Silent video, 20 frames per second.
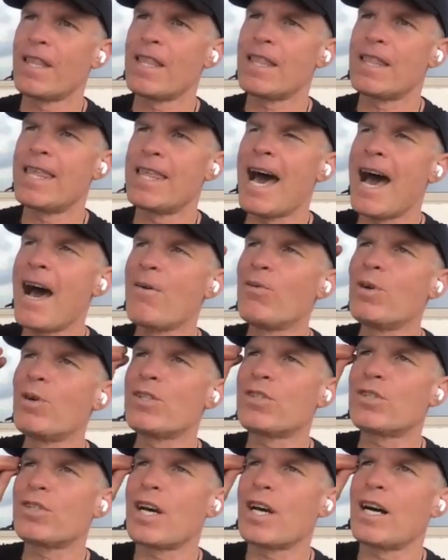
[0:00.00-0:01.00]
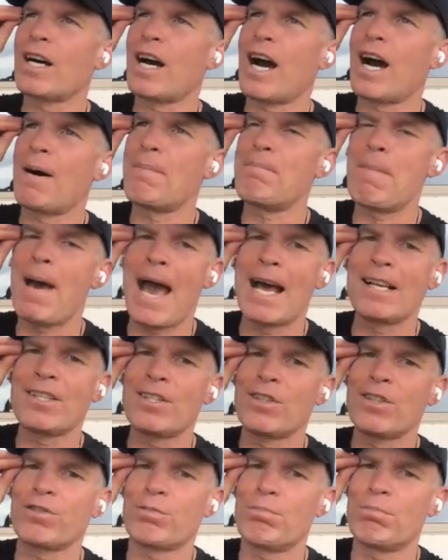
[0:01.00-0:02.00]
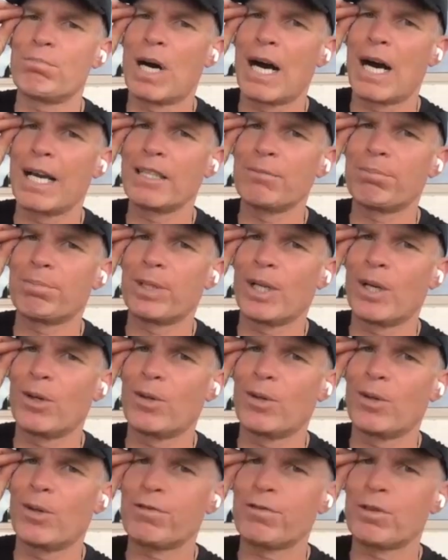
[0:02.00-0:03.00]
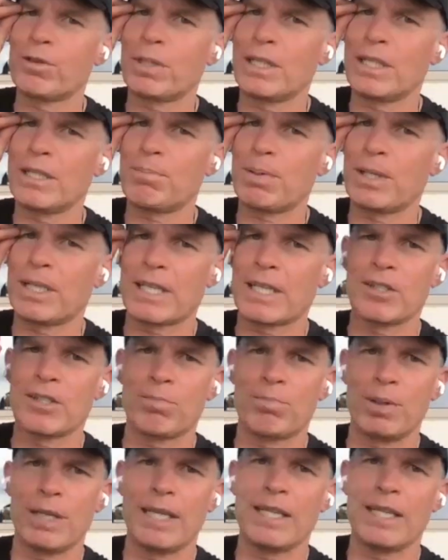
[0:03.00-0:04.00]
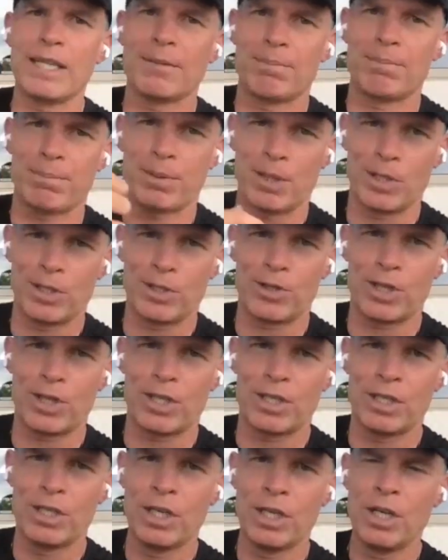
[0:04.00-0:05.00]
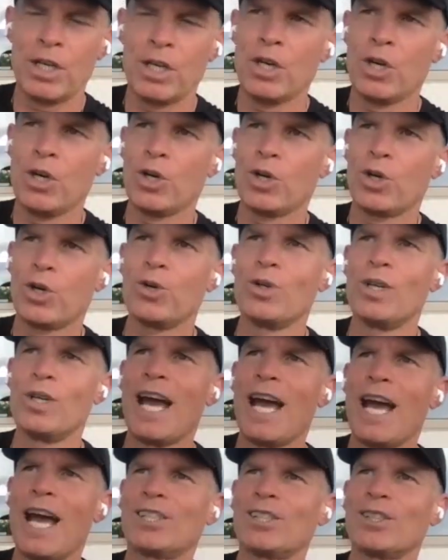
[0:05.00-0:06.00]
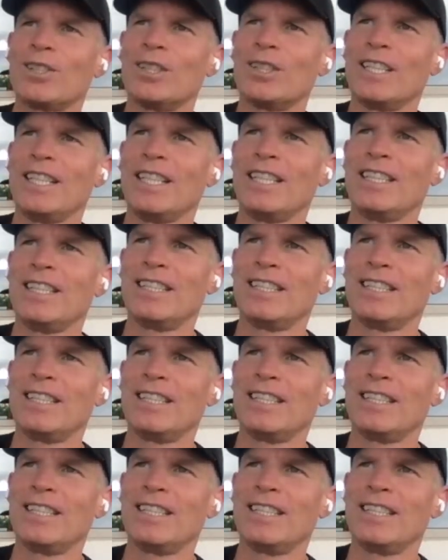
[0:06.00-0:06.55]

that was a massive mind blower for me because being a person who naturally